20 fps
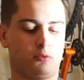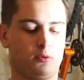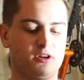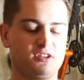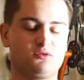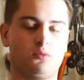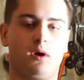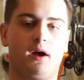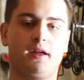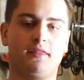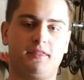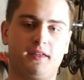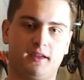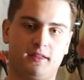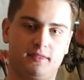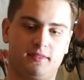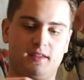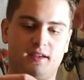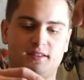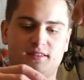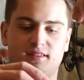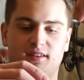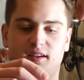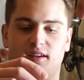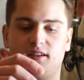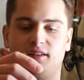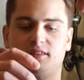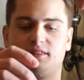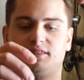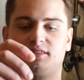the reason why I think this
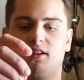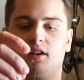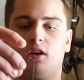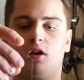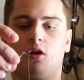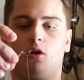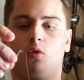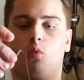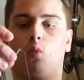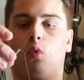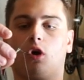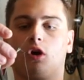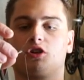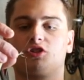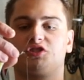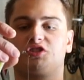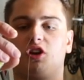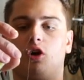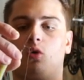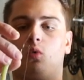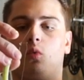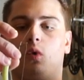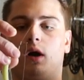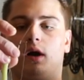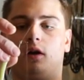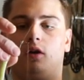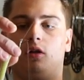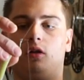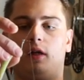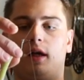is works so
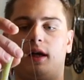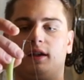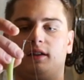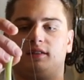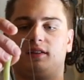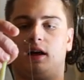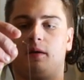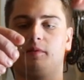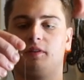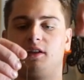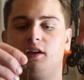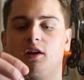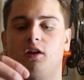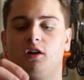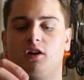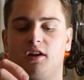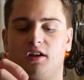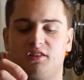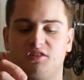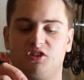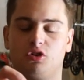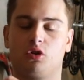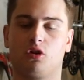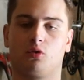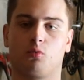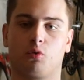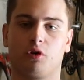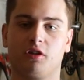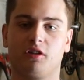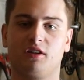well any time of the year is you
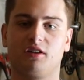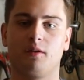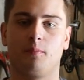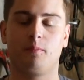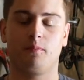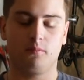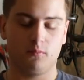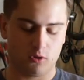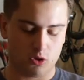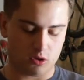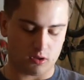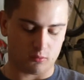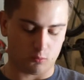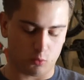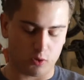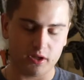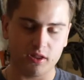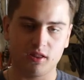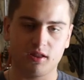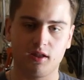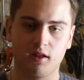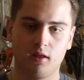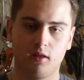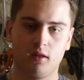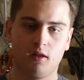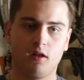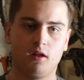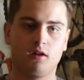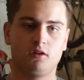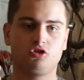can really you can really
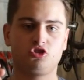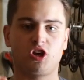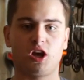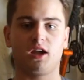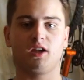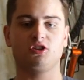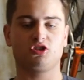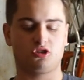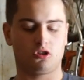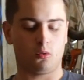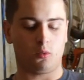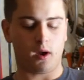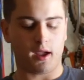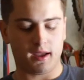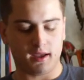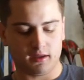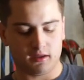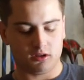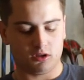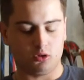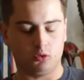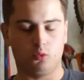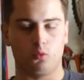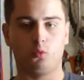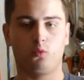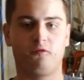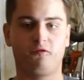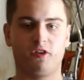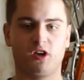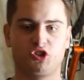change the way you
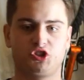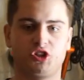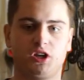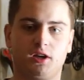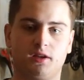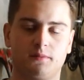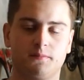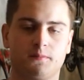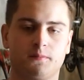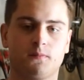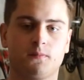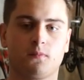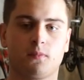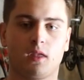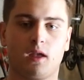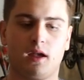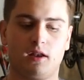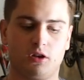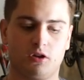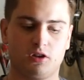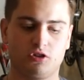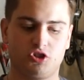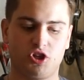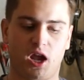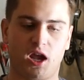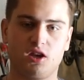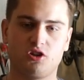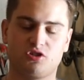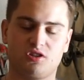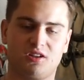fish it and you can
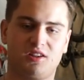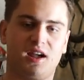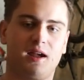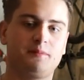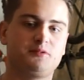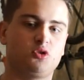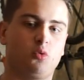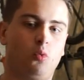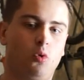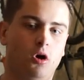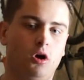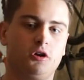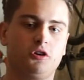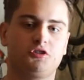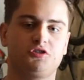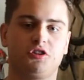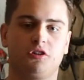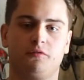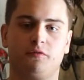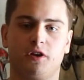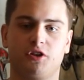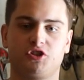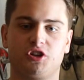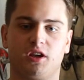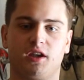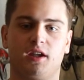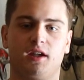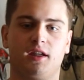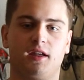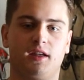change the types of waters you're
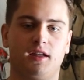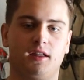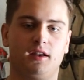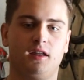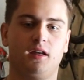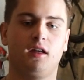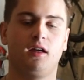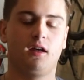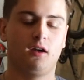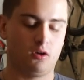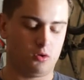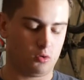fishing it in